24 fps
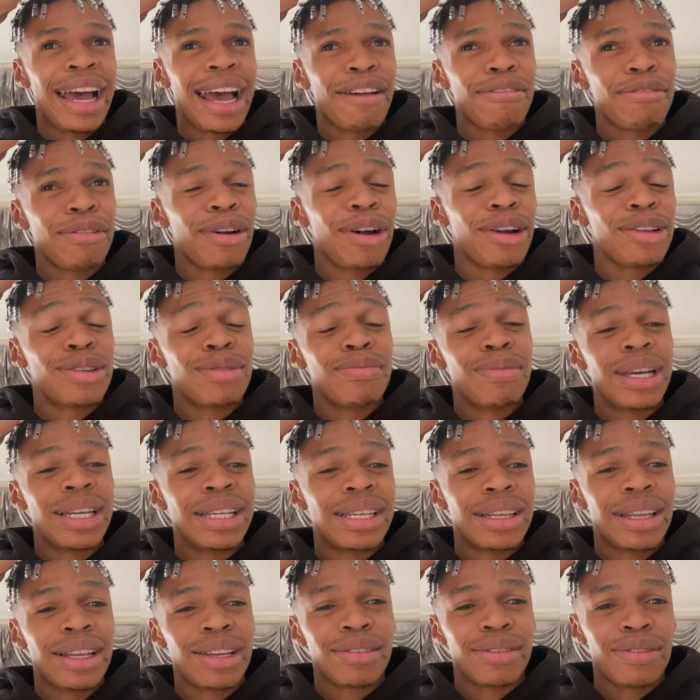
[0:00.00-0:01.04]
I forgot to
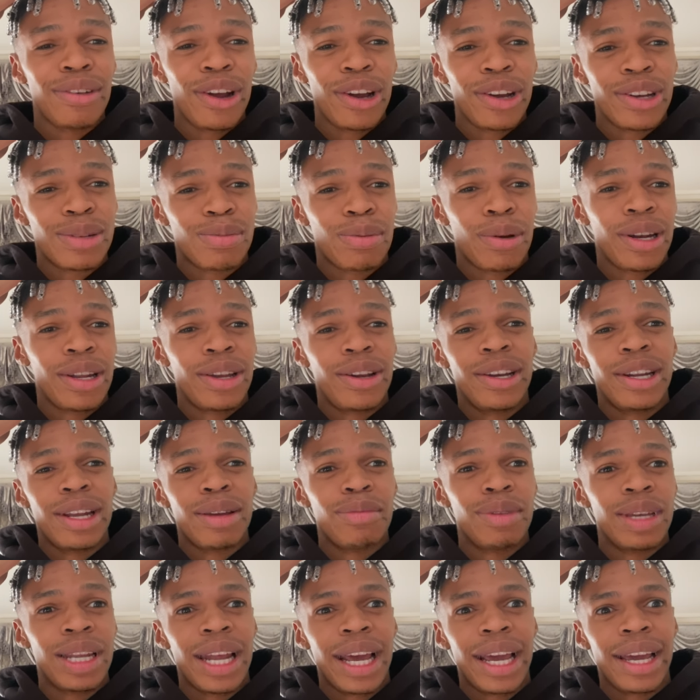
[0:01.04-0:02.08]
mention, this vlog is probably going to
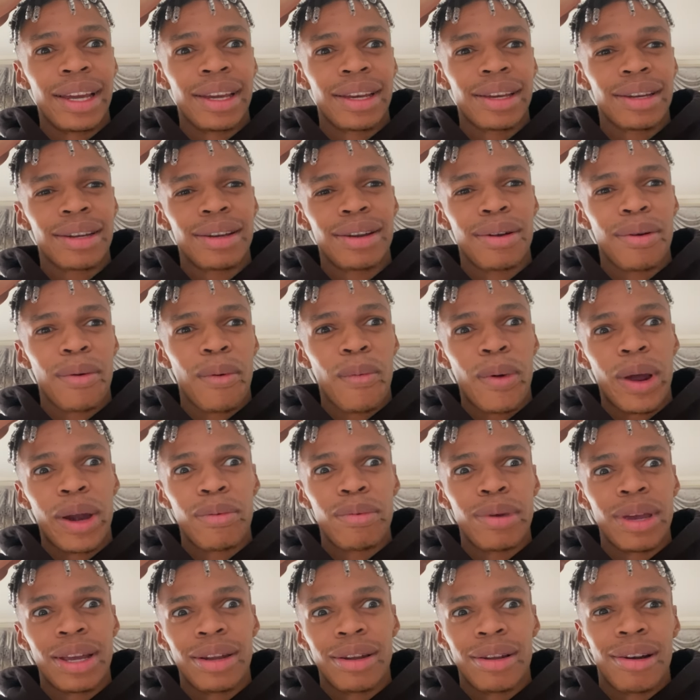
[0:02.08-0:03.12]
be like 1
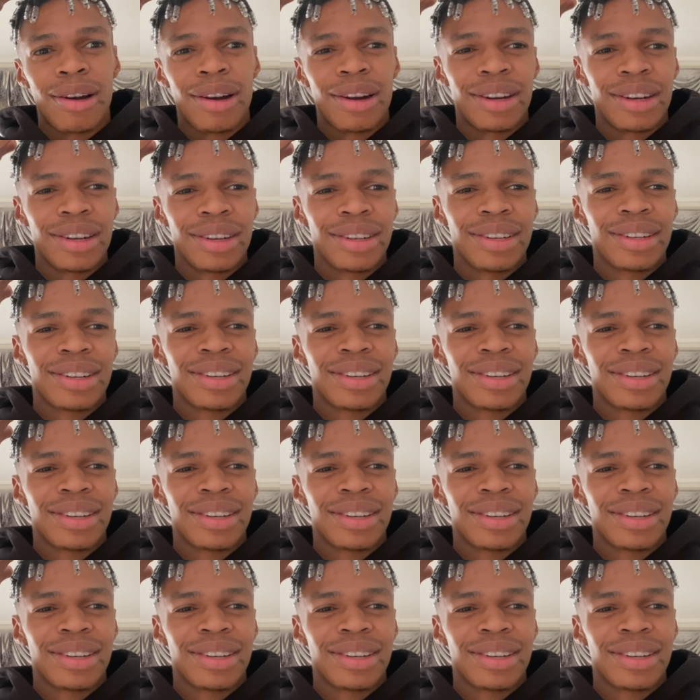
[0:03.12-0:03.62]
week long,